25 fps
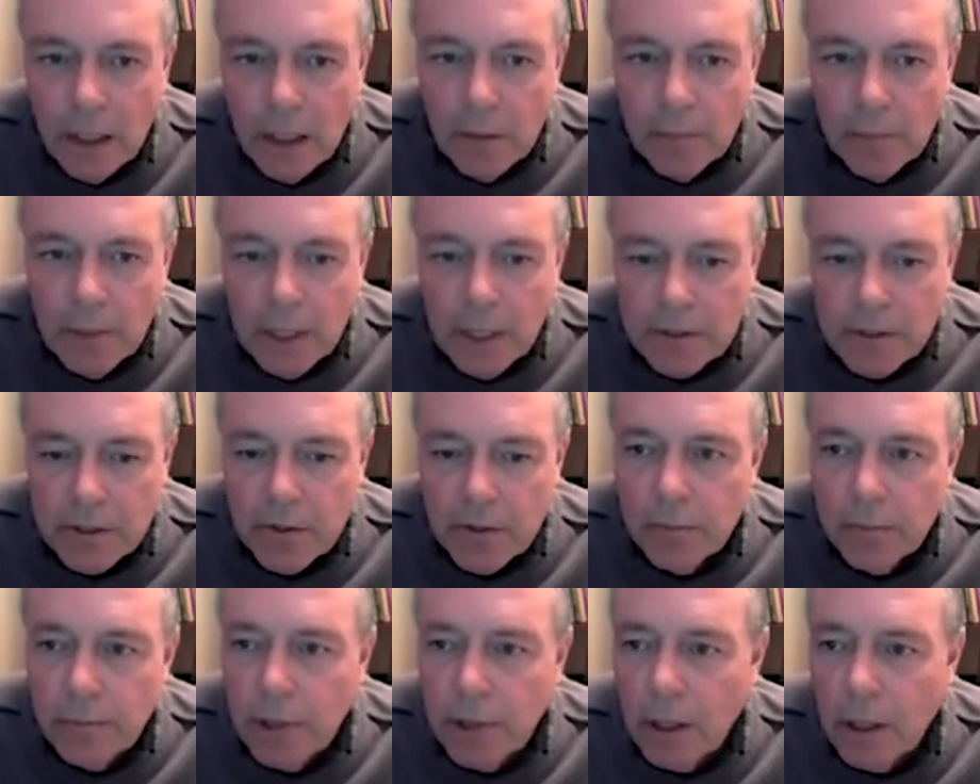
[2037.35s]
Pesto
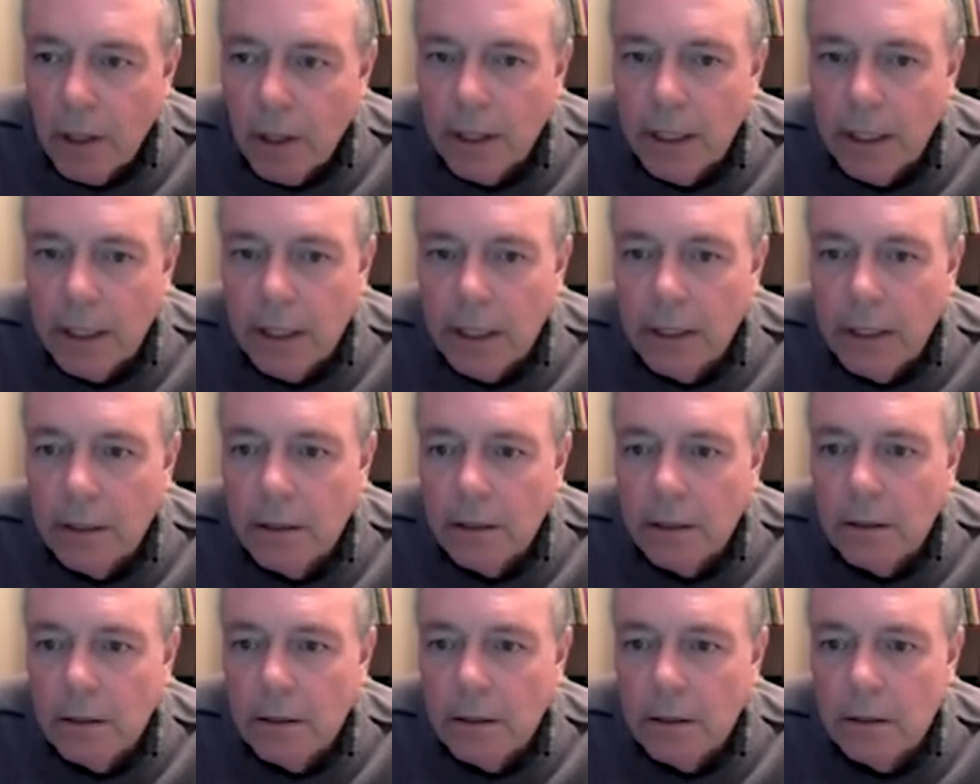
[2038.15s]
Party
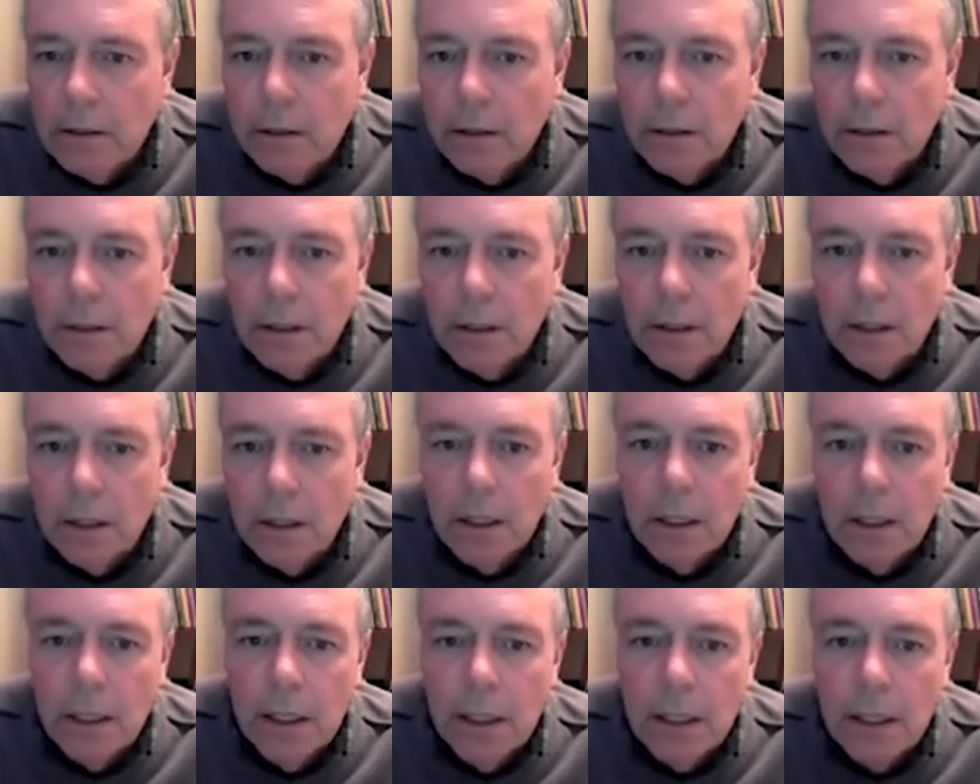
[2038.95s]

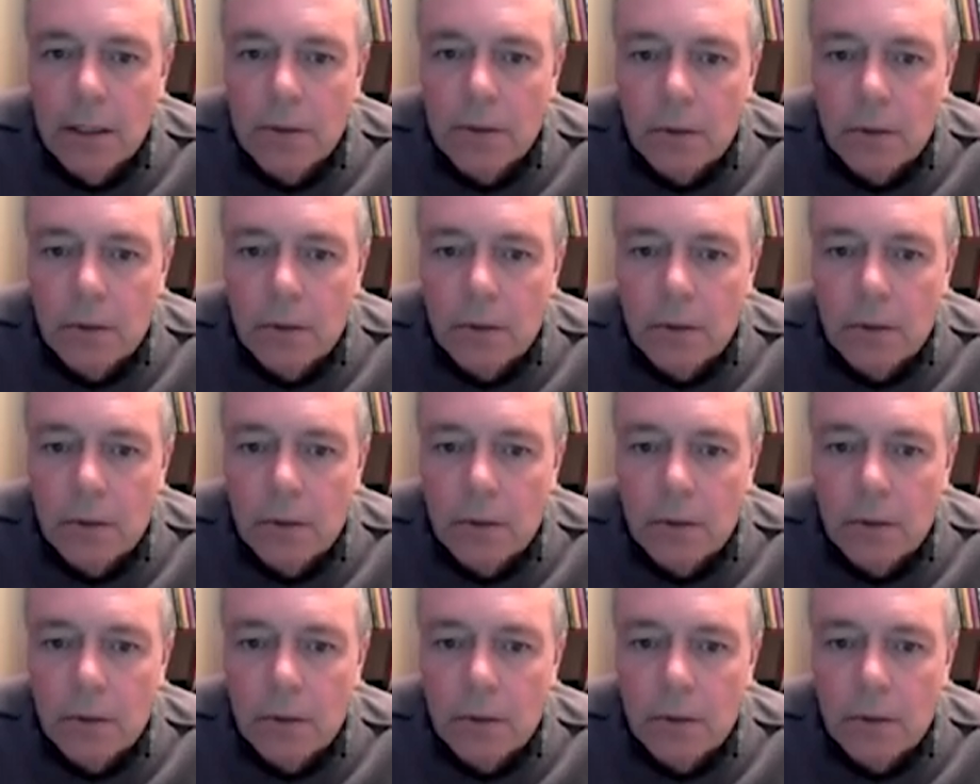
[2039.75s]
and